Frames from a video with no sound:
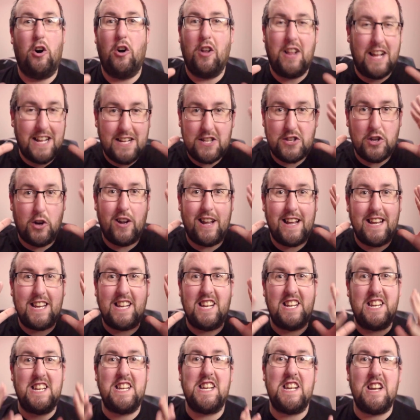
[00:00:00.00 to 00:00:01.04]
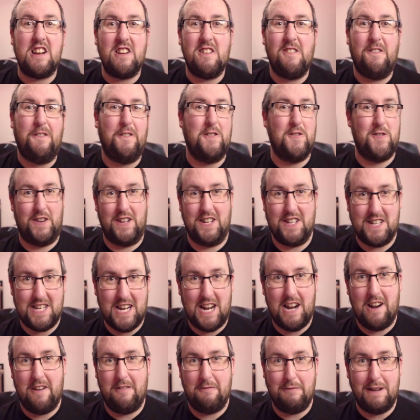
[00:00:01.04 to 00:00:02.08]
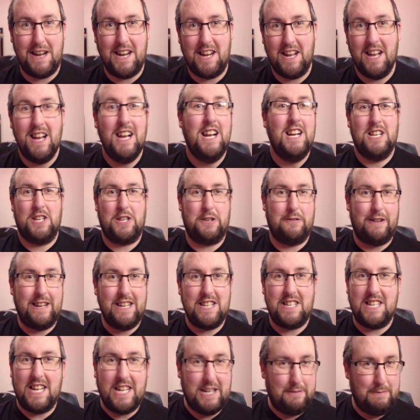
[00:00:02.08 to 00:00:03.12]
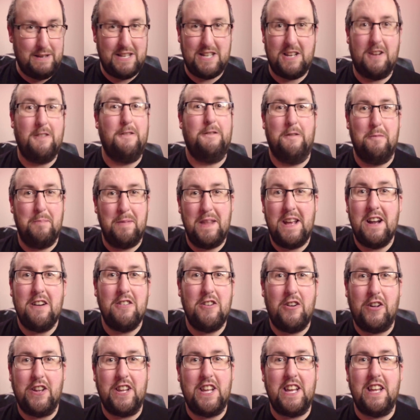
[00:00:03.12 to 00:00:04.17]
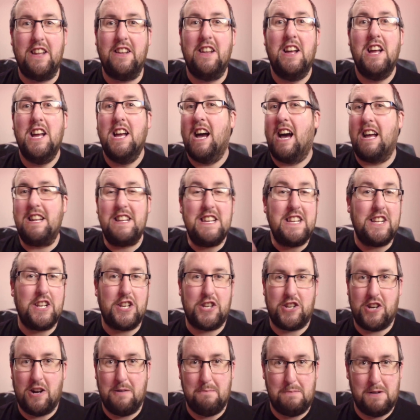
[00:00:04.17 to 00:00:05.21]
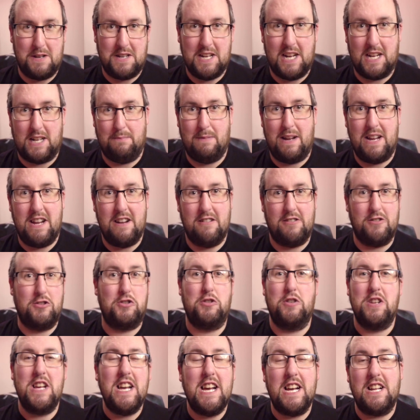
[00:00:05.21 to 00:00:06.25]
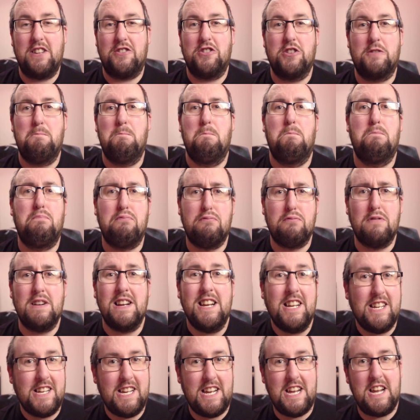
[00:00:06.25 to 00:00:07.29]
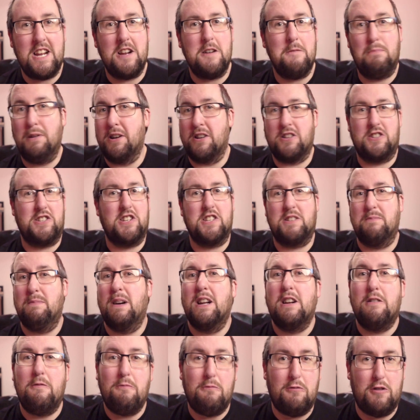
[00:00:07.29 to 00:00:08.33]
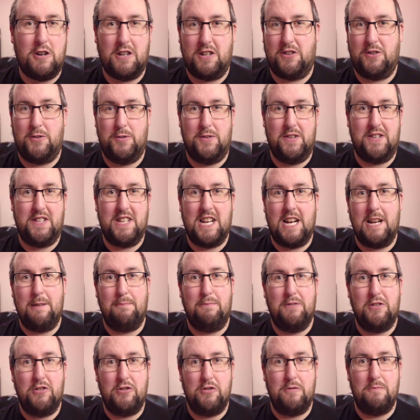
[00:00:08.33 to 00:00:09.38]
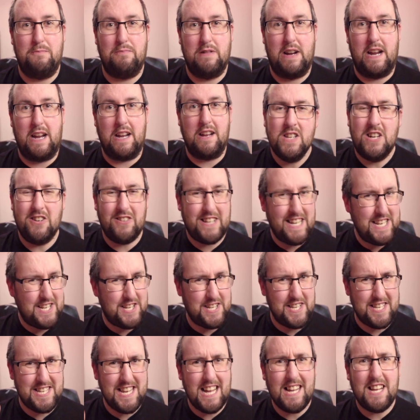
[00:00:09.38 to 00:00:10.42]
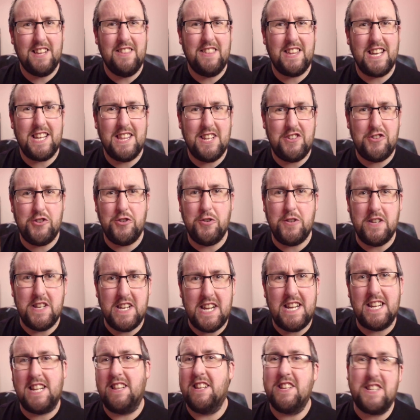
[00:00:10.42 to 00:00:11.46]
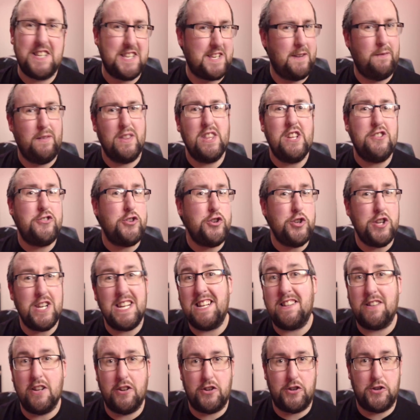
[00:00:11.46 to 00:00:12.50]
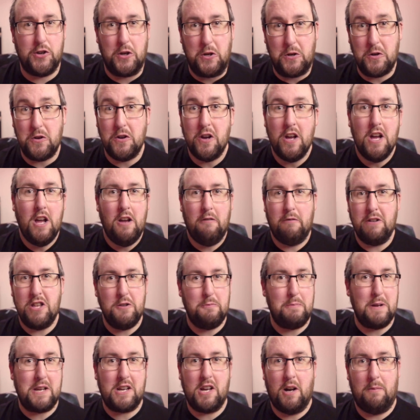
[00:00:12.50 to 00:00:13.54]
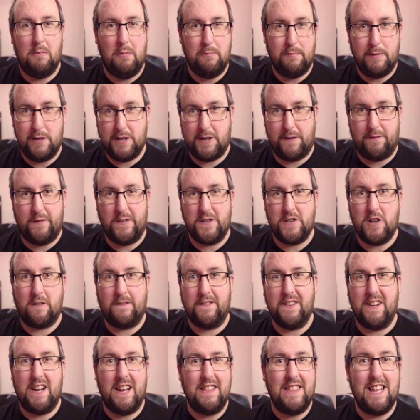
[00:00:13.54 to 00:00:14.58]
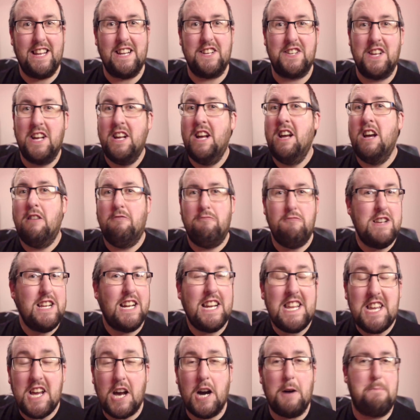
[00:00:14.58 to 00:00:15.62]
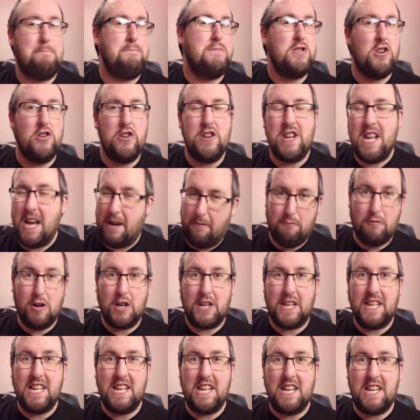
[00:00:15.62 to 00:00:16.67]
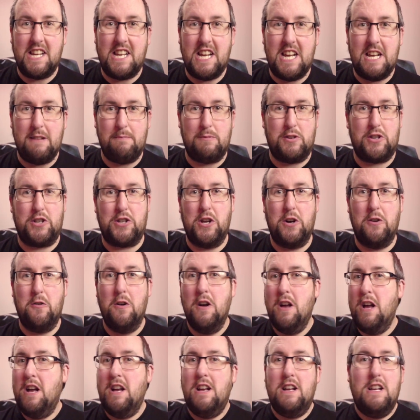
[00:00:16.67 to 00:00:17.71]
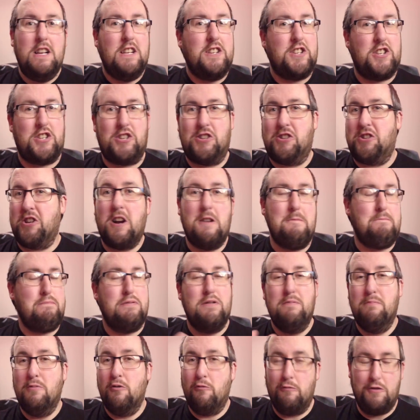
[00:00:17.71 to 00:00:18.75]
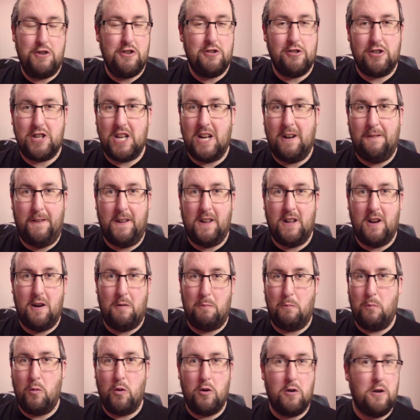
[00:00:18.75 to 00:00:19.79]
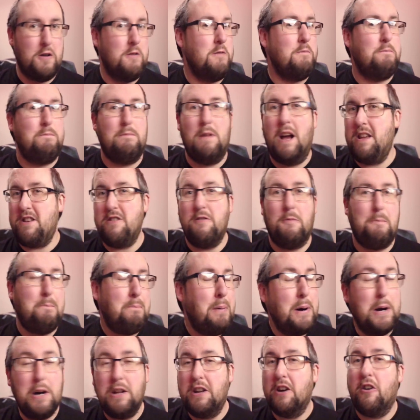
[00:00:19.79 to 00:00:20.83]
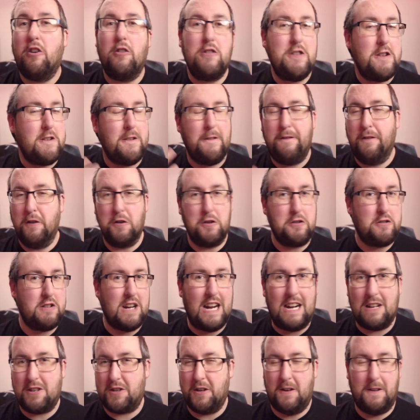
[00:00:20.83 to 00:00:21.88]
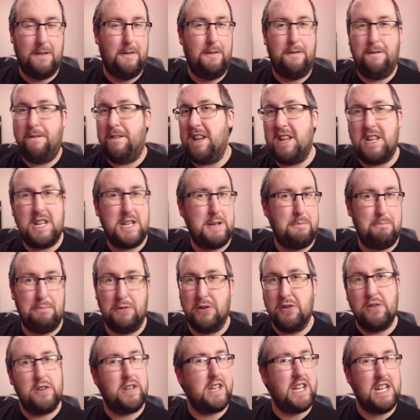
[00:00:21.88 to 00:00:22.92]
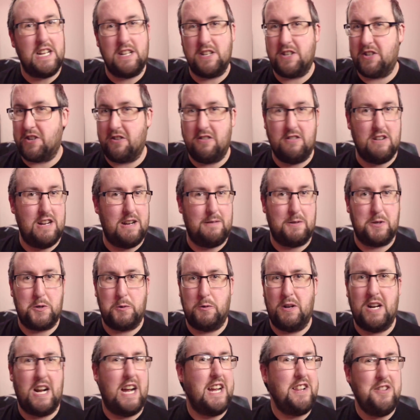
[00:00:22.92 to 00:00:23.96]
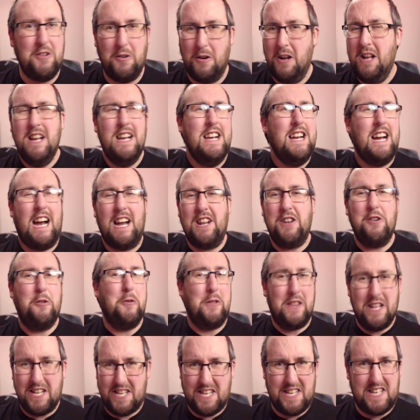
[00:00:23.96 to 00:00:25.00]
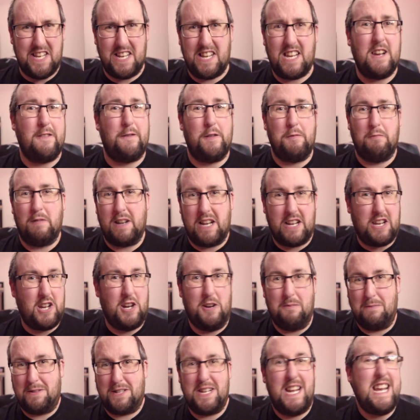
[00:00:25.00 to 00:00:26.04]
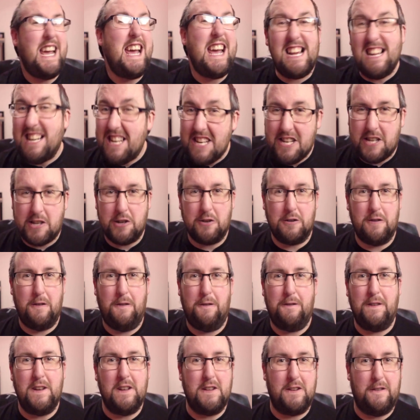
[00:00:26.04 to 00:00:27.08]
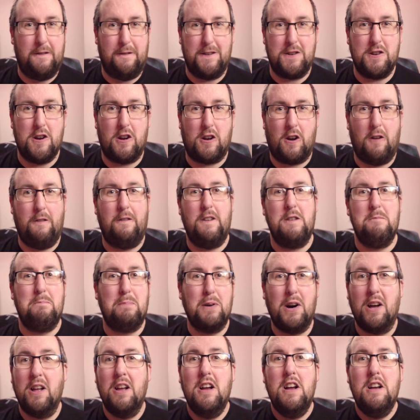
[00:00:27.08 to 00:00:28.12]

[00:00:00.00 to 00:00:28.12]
that's all I could hear for an entire week. So I said to myself, from there on in, I need to start protecting my hearing. So yeah, just bring earplugs. Doesn't matter what sort of type that you bring. Okay, so the second thing that you need, and this is something that you need to do when you become a music photographer, and that is really up your networking game. So start promoting yourself a lot more. You'll put all your photographs on Facebook, Instagram, Twitter. I know this is a given when it comes to any sort of field of photography, but